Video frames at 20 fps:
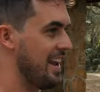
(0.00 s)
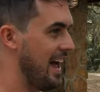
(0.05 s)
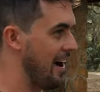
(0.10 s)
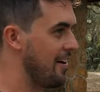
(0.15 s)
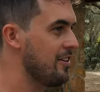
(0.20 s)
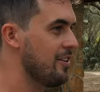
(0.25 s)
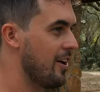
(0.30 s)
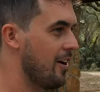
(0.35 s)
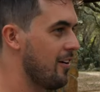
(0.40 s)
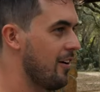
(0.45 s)
Now
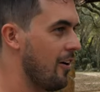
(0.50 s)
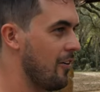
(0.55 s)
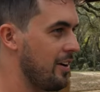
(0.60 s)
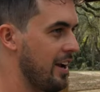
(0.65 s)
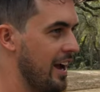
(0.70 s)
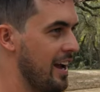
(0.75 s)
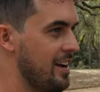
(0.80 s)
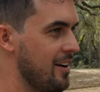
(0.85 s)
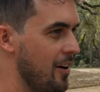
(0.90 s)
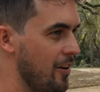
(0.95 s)
you know.
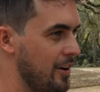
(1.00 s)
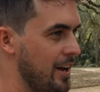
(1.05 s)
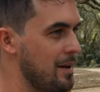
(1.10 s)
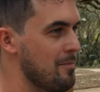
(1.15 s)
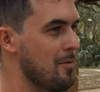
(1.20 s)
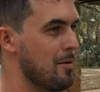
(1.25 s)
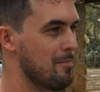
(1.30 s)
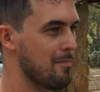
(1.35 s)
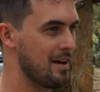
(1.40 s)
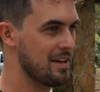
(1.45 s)
Okay. Okay.
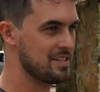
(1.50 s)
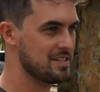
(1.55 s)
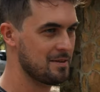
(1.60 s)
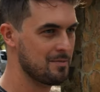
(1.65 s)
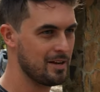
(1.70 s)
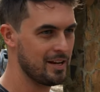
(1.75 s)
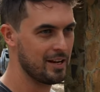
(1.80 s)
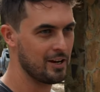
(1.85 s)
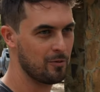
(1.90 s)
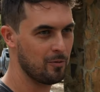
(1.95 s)

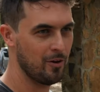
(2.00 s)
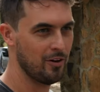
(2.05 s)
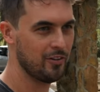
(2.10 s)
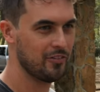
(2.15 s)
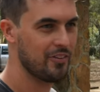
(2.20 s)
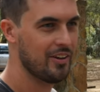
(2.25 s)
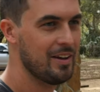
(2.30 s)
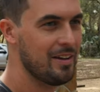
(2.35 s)
Momentum. No. We're good.